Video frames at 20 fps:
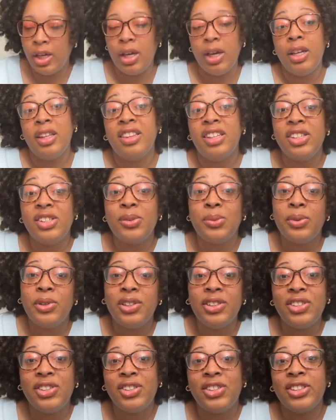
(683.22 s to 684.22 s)
This
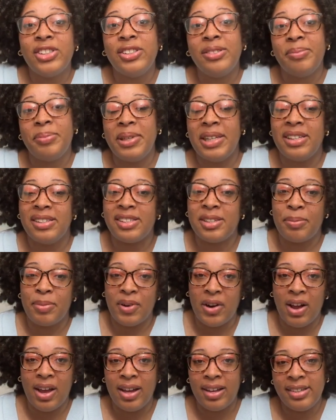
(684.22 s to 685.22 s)
one shouldn't be a
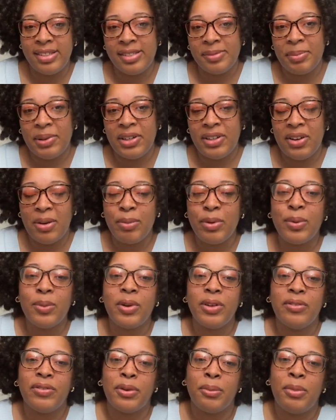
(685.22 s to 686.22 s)
surprise, but number
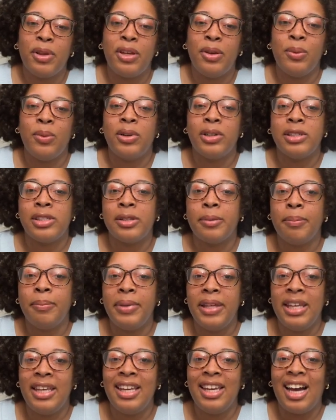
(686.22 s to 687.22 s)
one for me was
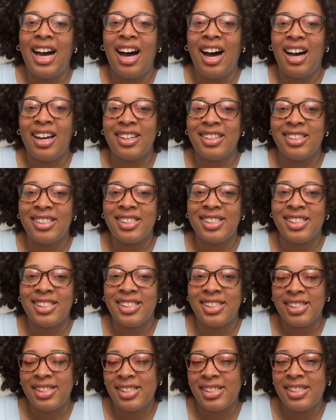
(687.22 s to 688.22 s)
be honest.
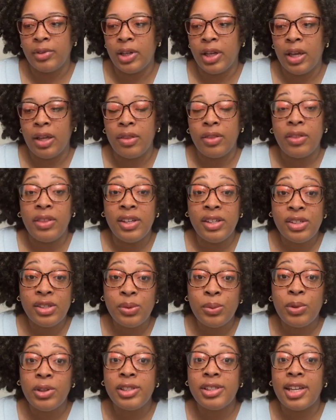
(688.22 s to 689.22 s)
This
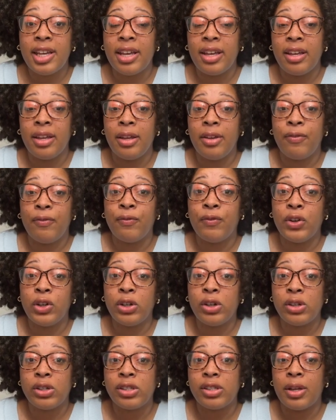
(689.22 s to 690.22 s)
was a
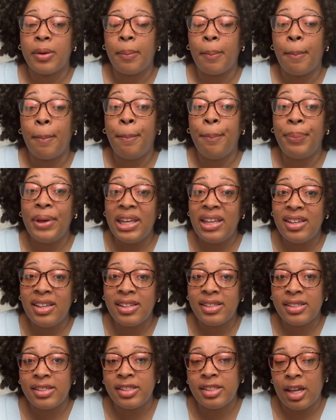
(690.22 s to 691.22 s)
first big
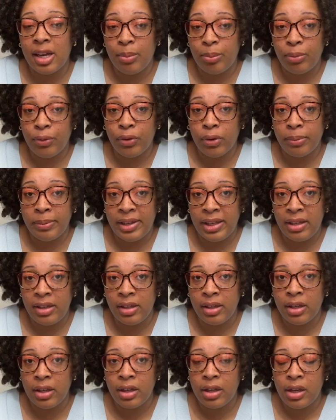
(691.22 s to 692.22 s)
step for me
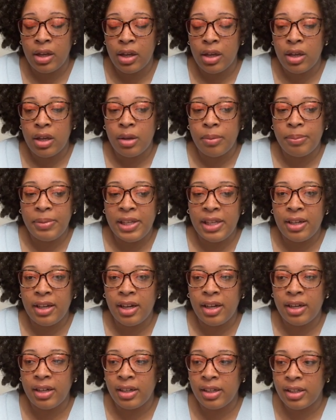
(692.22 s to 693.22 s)

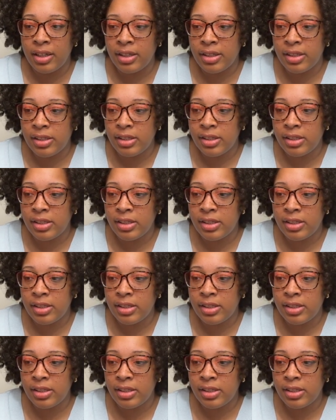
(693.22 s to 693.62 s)
because